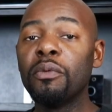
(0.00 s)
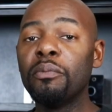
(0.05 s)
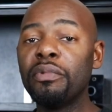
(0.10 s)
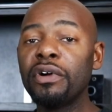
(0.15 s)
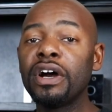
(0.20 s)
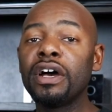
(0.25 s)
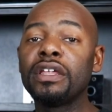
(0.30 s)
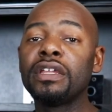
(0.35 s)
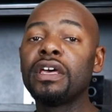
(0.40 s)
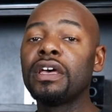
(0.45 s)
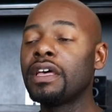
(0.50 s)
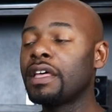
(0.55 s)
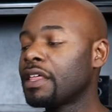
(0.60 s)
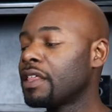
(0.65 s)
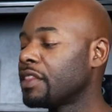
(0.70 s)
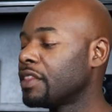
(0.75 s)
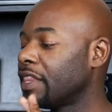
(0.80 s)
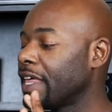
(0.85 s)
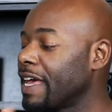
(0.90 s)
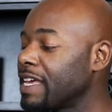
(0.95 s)
But
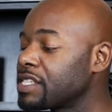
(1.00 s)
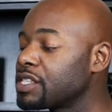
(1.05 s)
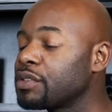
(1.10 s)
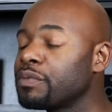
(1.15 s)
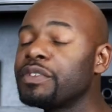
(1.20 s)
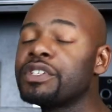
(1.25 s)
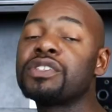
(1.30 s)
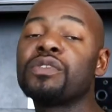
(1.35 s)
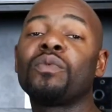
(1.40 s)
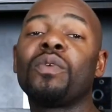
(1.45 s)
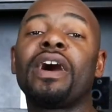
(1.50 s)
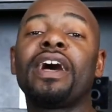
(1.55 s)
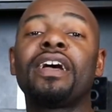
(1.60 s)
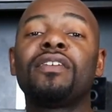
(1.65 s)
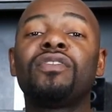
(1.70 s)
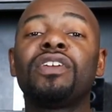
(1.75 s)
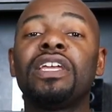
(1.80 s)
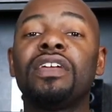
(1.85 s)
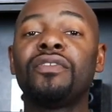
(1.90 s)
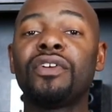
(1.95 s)
that's the reason why I
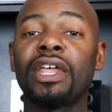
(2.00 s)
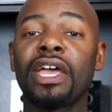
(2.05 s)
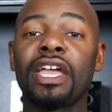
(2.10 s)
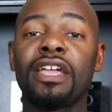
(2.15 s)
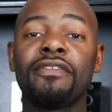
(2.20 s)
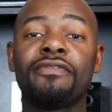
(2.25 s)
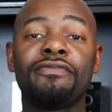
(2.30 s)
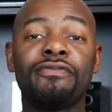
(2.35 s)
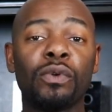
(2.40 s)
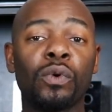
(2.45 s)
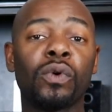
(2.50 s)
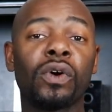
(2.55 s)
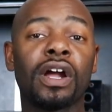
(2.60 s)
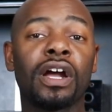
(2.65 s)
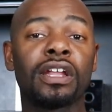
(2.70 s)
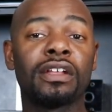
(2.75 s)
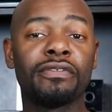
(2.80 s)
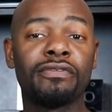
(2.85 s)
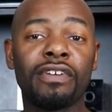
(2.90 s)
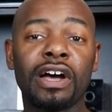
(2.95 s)
have to give it a 4
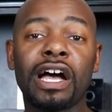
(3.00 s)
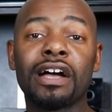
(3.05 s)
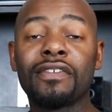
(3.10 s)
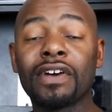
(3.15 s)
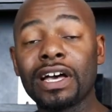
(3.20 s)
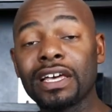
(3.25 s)
out of 5.